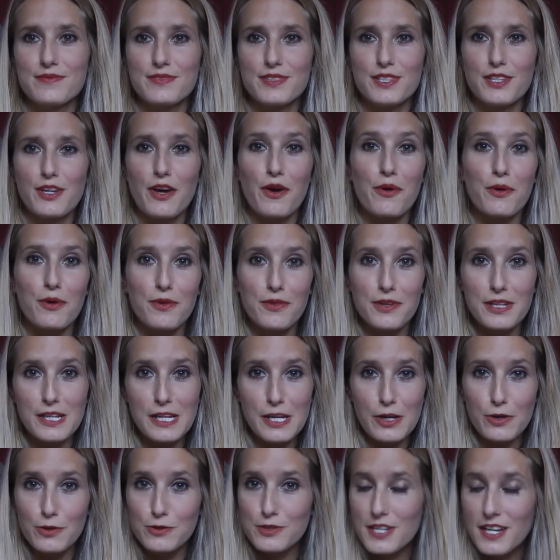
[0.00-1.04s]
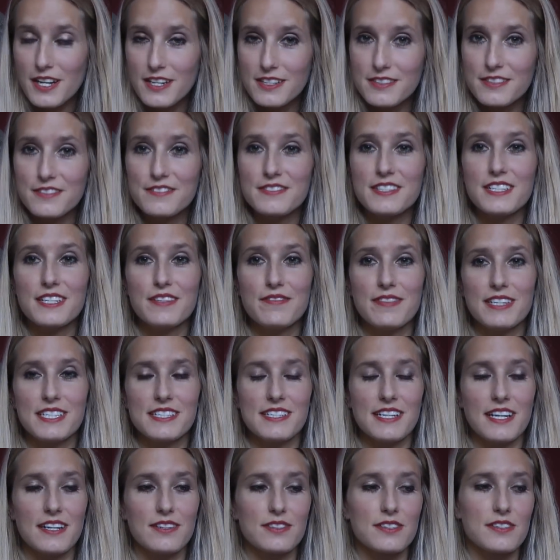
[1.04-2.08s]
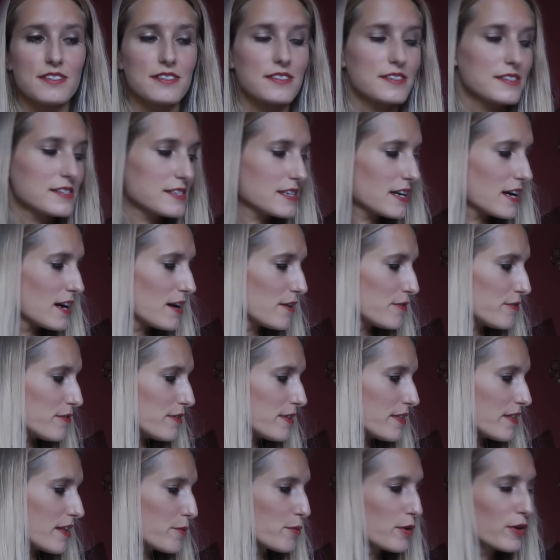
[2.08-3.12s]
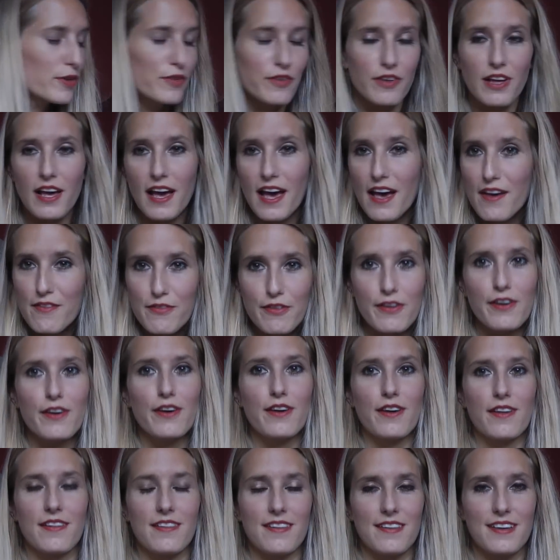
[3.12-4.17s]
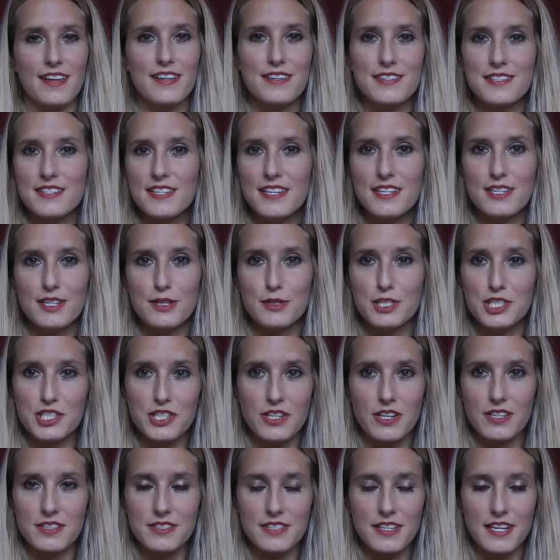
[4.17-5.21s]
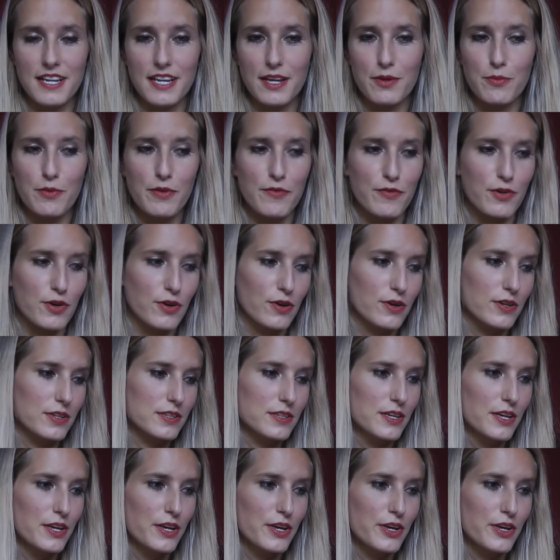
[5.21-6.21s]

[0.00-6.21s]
you know, on the alternative TV channels and stuff and they wouldn't ever consider charting, we've got,